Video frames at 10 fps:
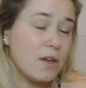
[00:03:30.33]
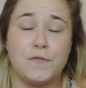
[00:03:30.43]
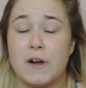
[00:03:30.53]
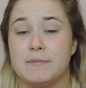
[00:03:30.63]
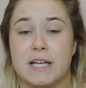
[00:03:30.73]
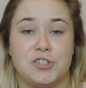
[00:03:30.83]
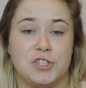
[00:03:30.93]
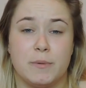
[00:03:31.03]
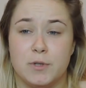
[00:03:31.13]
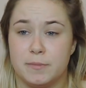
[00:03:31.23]
foundation
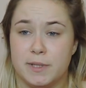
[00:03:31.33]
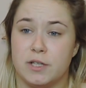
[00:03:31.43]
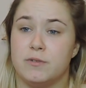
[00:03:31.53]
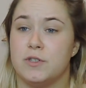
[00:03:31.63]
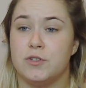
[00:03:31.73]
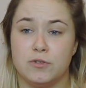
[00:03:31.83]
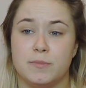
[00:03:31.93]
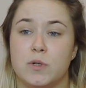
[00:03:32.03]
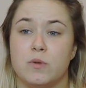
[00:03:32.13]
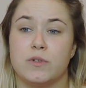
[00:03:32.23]
that I would normally use, a
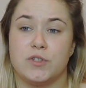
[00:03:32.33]
normal